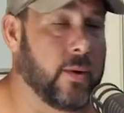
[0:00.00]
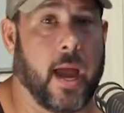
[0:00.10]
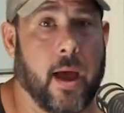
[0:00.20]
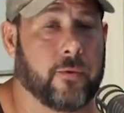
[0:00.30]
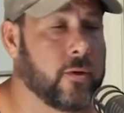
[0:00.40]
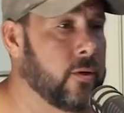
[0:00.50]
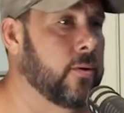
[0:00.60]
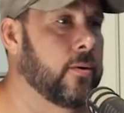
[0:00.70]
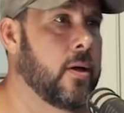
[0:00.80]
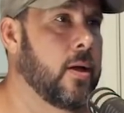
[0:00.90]
We have
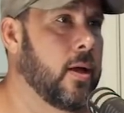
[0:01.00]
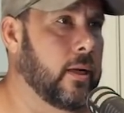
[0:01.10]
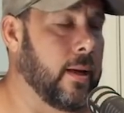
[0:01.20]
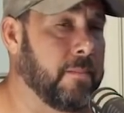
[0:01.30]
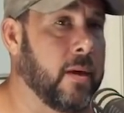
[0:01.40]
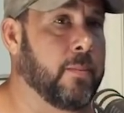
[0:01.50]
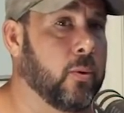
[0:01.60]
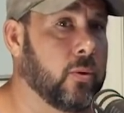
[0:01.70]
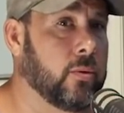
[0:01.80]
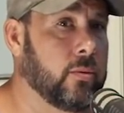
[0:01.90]
to let
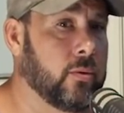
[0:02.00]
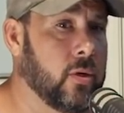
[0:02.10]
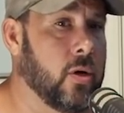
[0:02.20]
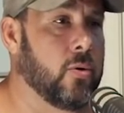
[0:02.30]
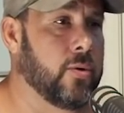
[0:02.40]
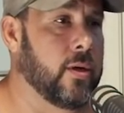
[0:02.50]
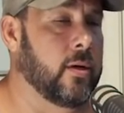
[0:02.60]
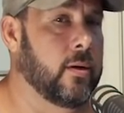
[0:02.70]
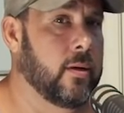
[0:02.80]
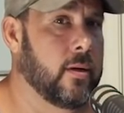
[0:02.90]
people know
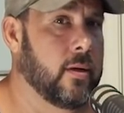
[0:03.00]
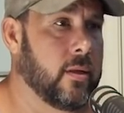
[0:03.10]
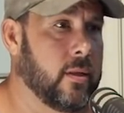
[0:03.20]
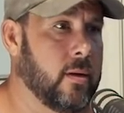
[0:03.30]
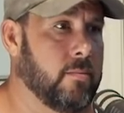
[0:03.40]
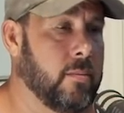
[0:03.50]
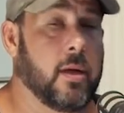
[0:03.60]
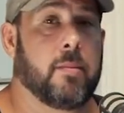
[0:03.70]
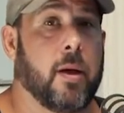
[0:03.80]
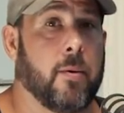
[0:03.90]
that me
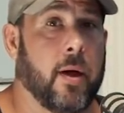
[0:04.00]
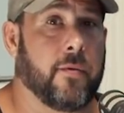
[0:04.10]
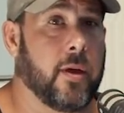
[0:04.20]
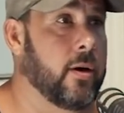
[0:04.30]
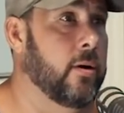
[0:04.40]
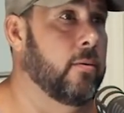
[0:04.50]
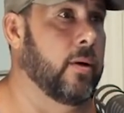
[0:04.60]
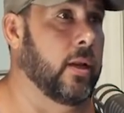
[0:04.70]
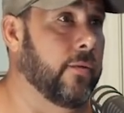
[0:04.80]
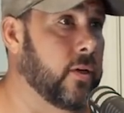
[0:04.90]
and my wife here,
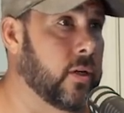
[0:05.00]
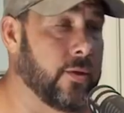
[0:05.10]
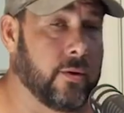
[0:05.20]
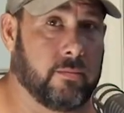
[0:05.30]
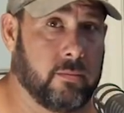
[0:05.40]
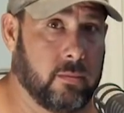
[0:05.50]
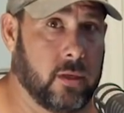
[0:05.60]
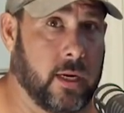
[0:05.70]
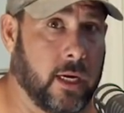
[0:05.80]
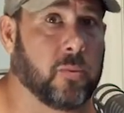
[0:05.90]
we love each other
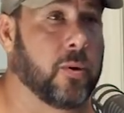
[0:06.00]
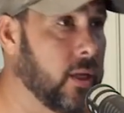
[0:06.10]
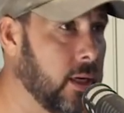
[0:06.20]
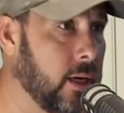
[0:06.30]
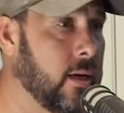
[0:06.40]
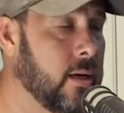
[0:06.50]
desperately,